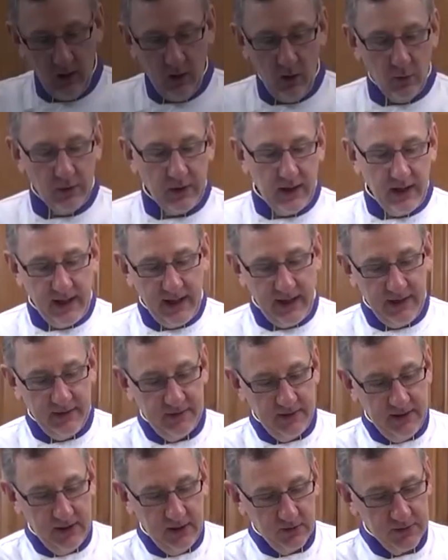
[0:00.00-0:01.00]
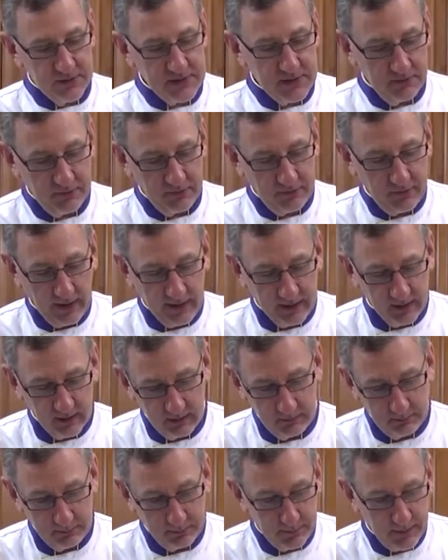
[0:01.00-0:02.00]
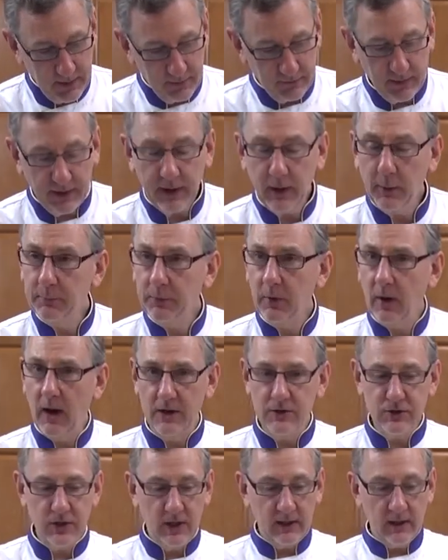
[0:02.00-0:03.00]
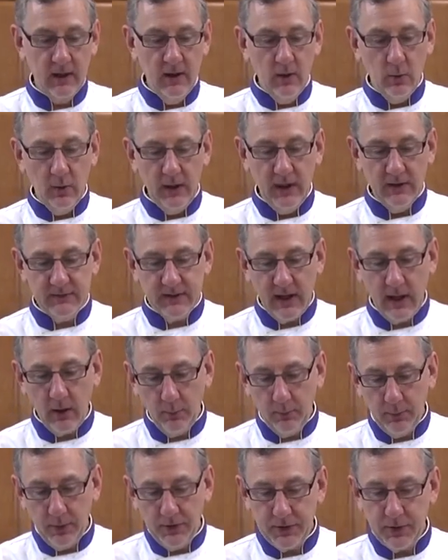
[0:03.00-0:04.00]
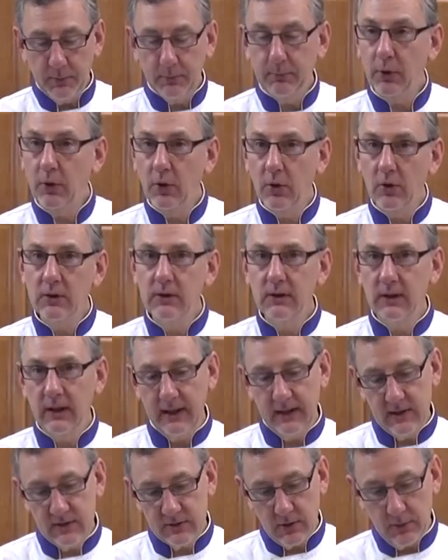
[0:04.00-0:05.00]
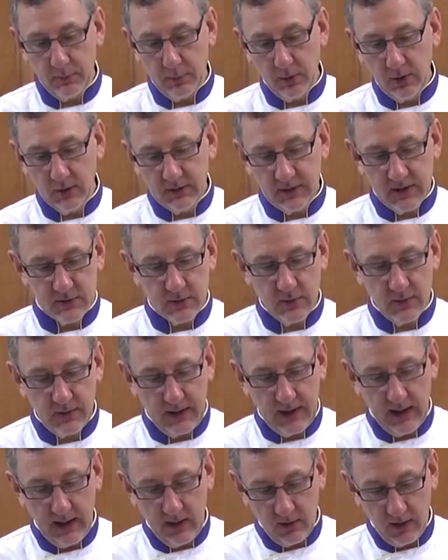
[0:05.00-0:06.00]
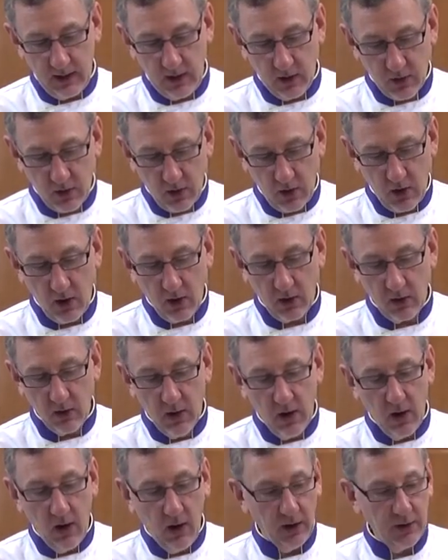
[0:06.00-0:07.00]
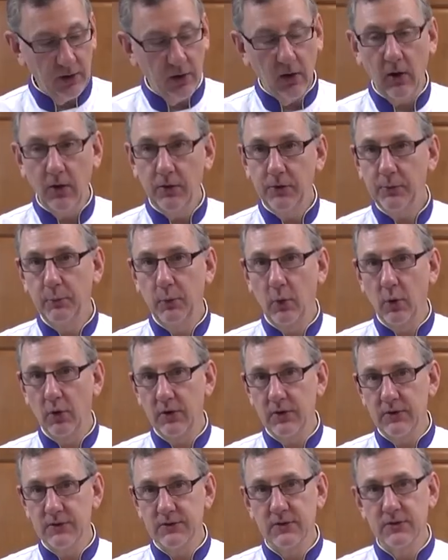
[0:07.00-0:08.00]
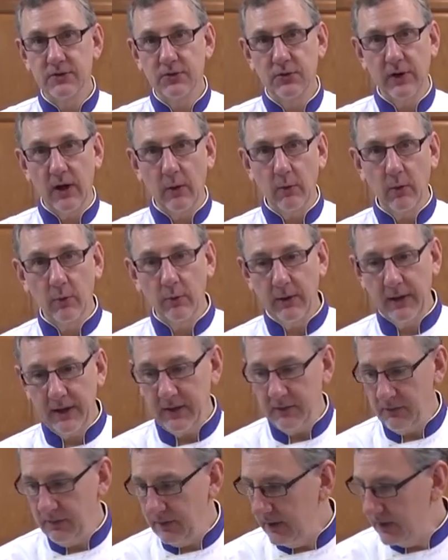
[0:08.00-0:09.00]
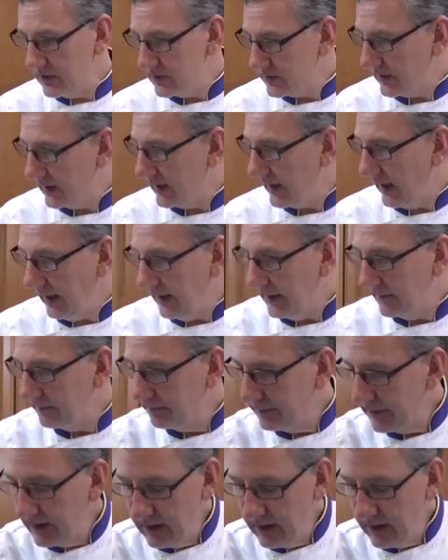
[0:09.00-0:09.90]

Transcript: Okay, here's the final, the final project. We have now put the pearl glaze or the pearl dust with the alcohol on all the borders. So now we're ready to finish the cake.